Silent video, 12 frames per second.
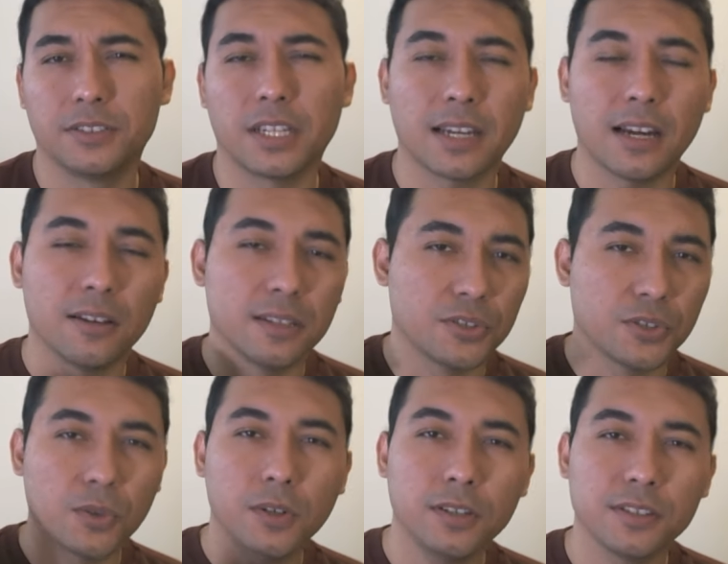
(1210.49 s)
Check out the
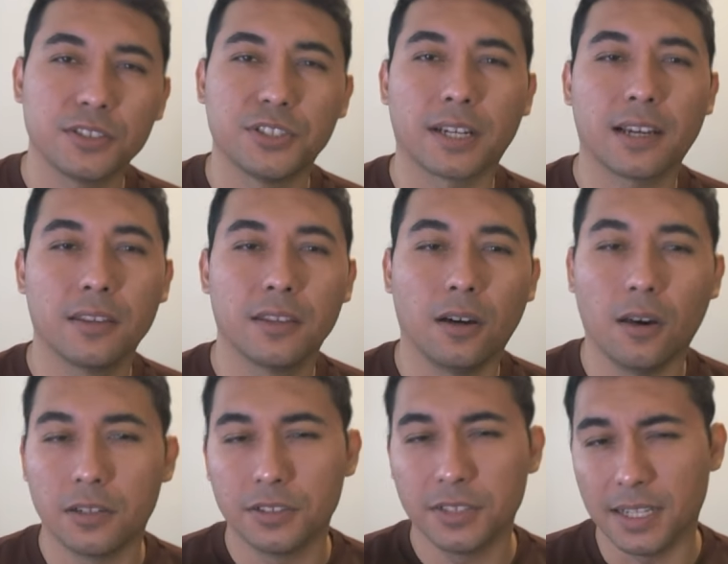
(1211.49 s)
shorts, check out the
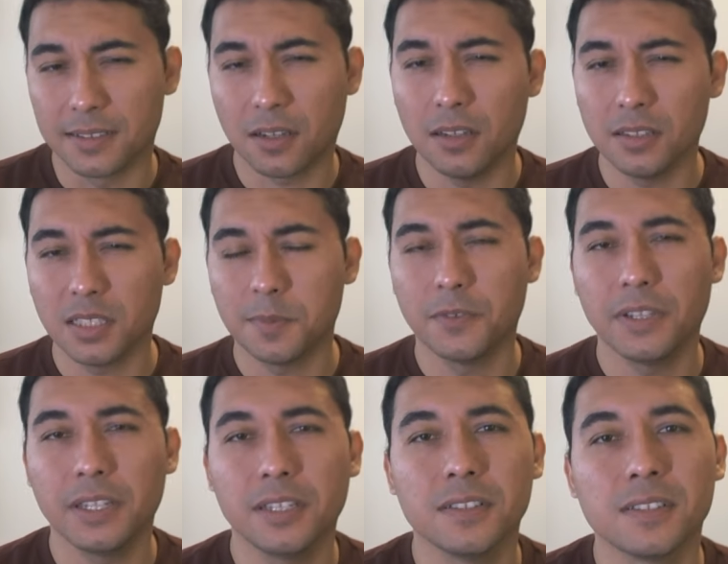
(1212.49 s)
other chess concepts
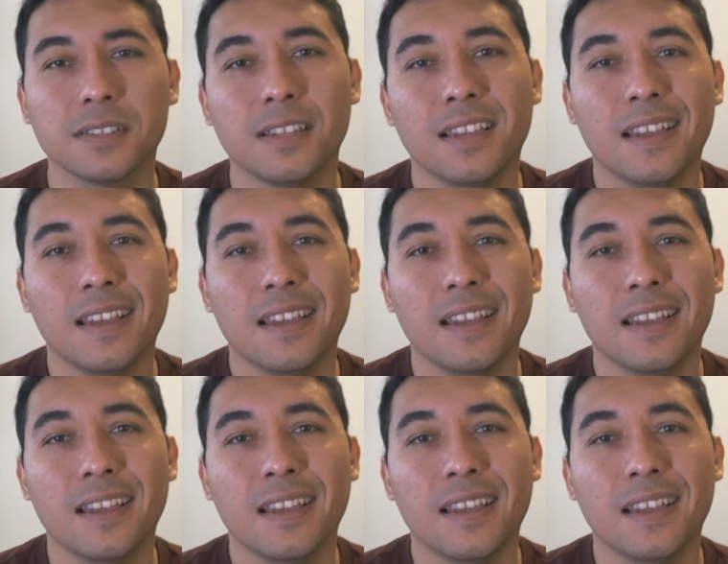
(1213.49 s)
videos.